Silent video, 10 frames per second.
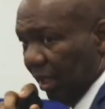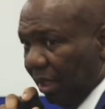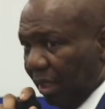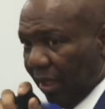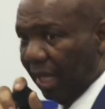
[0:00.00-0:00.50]

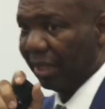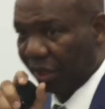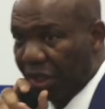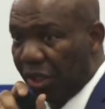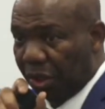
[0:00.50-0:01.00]
that she
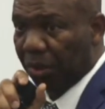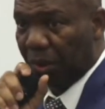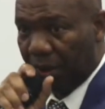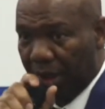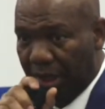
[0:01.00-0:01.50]
too
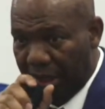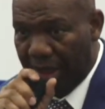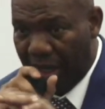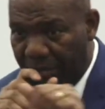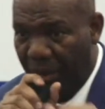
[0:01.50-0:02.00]
have
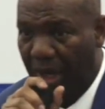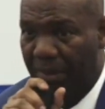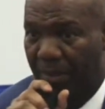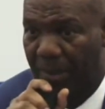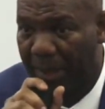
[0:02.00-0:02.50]
a problem
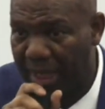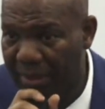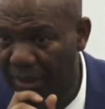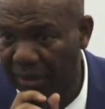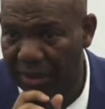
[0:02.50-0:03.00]
with pastor.
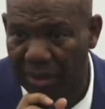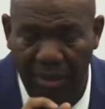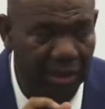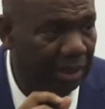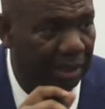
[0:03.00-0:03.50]

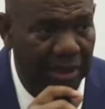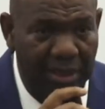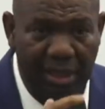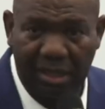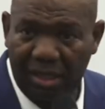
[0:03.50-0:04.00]
And the
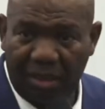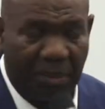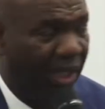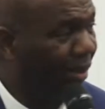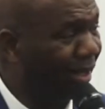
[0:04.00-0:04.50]
sister spill
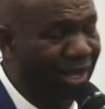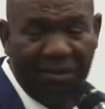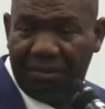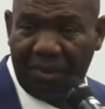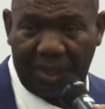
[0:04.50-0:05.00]
out
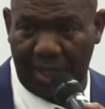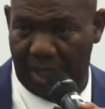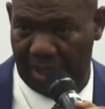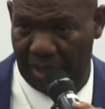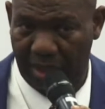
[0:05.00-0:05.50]
everything.
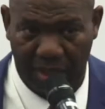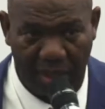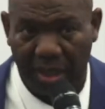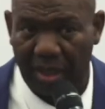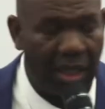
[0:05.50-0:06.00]

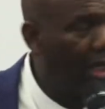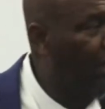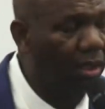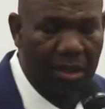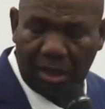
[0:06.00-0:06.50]
All of
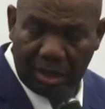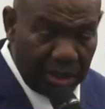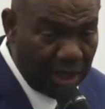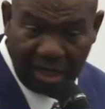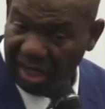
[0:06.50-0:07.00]
them. And she said,
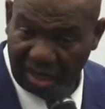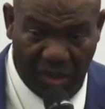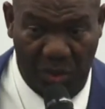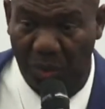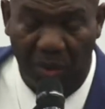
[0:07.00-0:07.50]
yes, that's
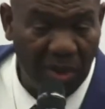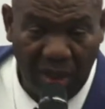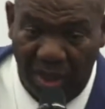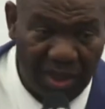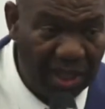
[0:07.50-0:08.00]
true.
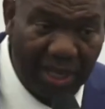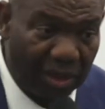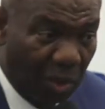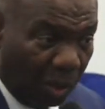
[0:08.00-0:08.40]
They're not good.